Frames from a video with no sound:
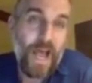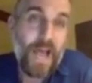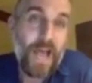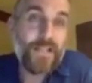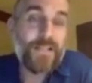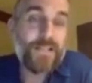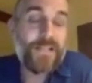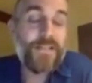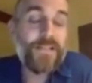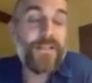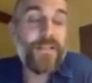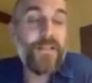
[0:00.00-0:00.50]

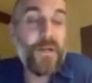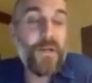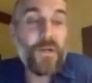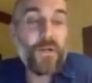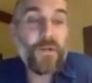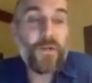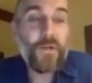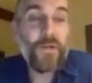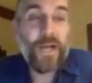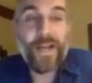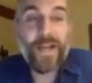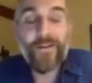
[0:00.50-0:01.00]
I still
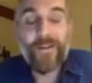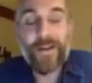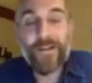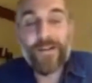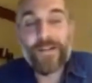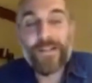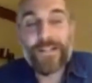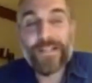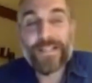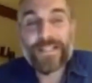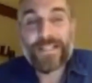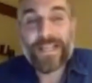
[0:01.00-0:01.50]
cry when I
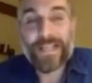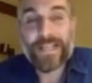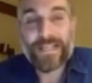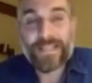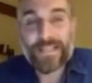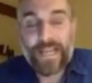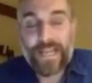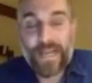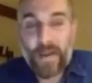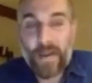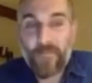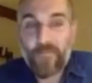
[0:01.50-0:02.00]
read this
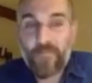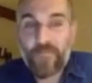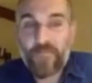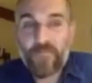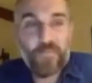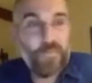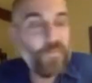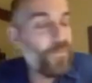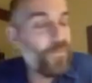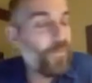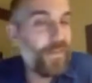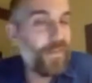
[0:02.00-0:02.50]
essay.
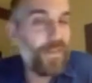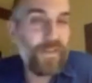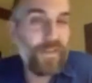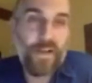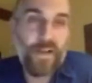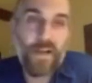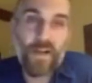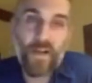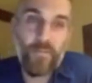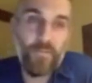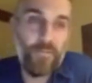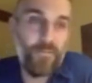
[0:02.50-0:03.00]

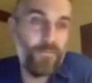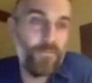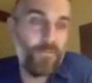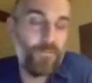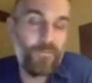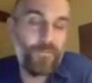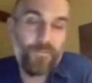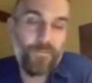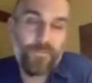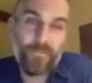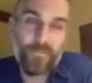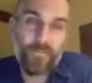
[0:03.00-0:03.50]
Um,
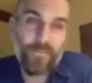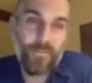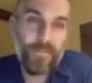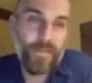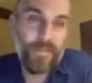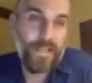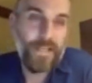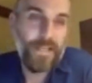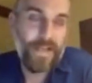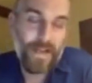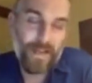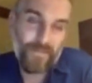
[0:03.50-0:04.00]

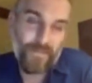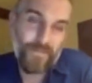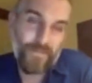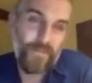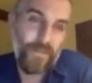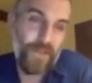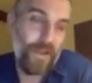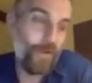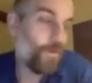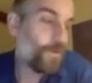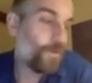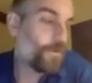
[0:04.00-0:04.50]
yeah,
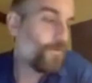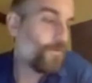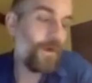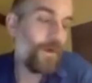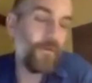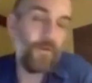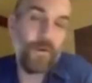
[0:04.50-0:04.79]
I wish my